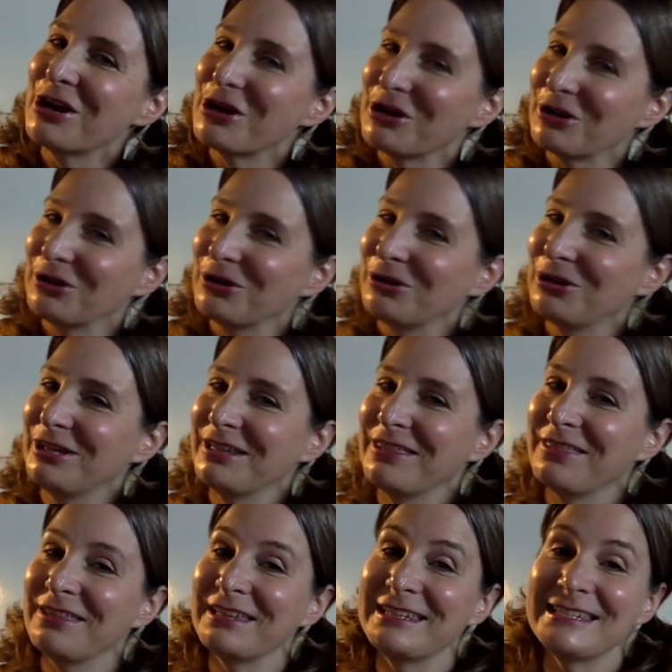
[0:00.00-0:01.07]
heard in
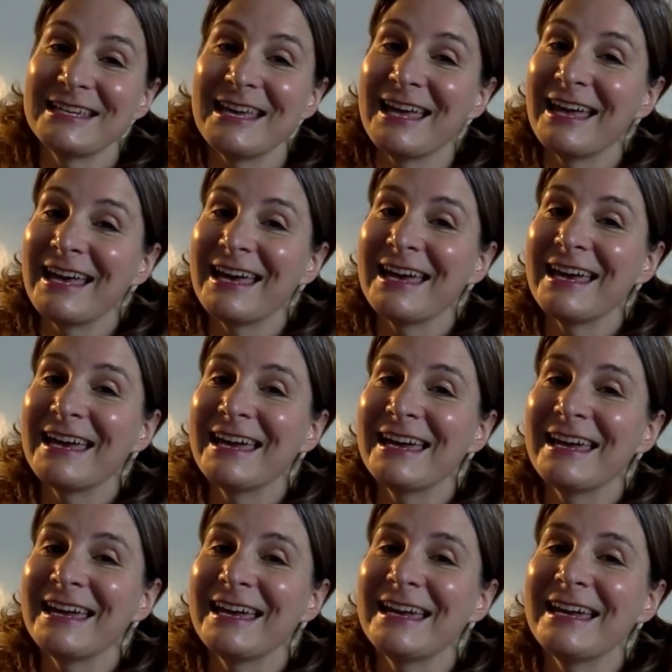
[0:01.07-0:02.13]
the
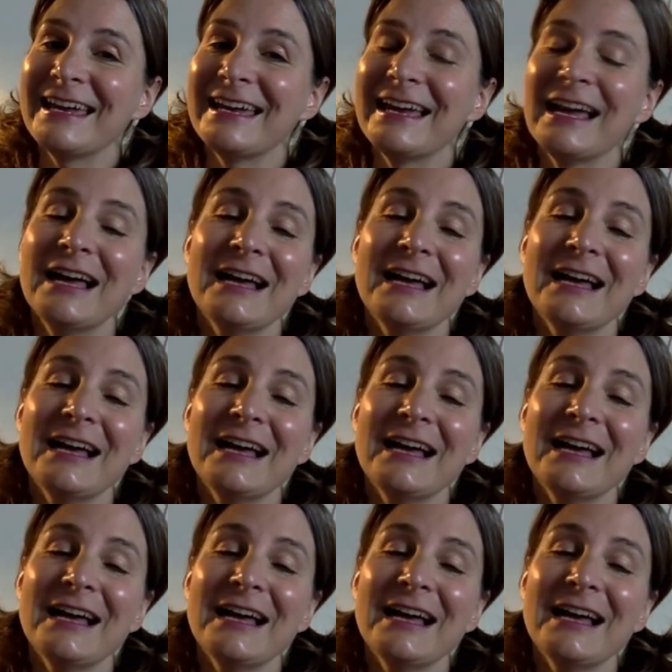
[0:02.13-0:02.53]
day,